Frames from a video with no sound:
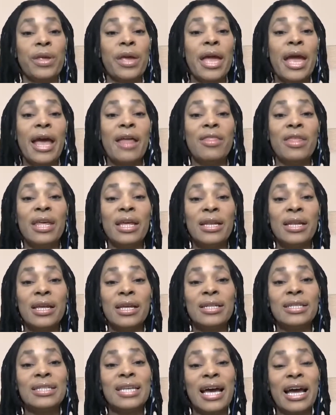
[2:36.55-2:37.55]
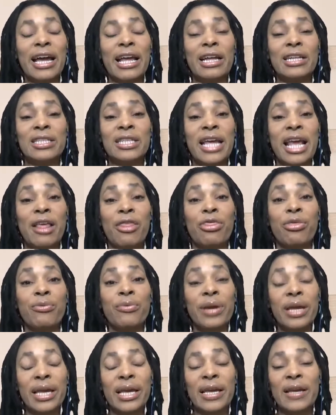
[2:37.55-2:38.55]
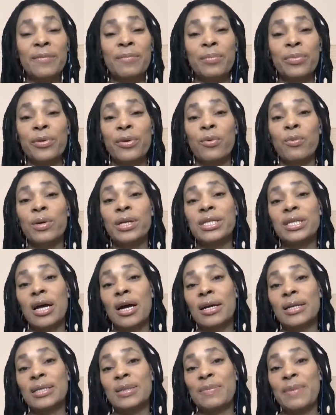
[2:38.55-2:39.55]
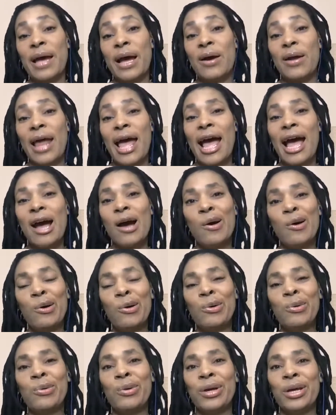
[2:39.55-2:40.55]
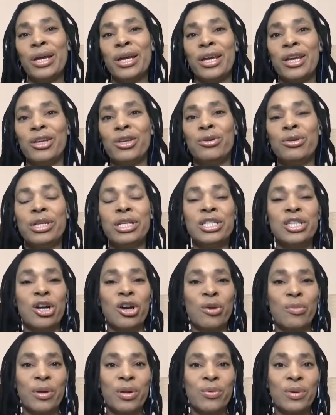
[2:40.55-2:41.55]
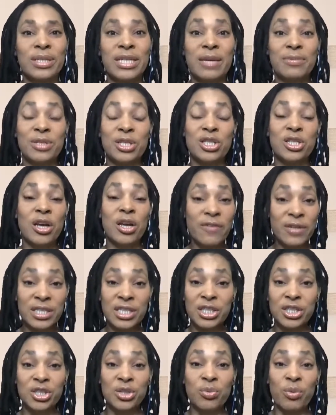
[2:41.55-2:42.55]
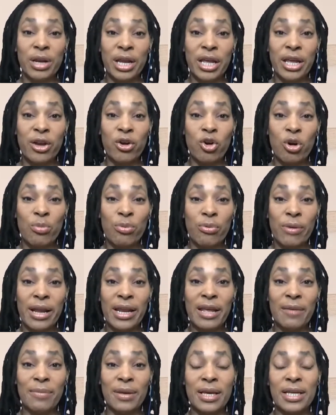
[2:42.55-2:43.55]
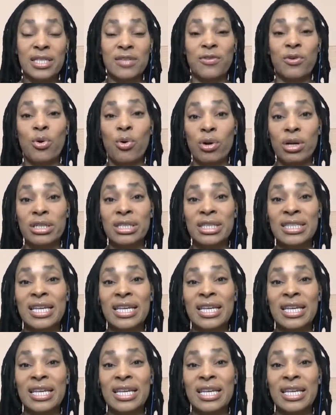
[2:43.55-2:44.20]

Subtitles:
And then day 3, we talked about how you determine what types of services you want to incorporate in, because of course,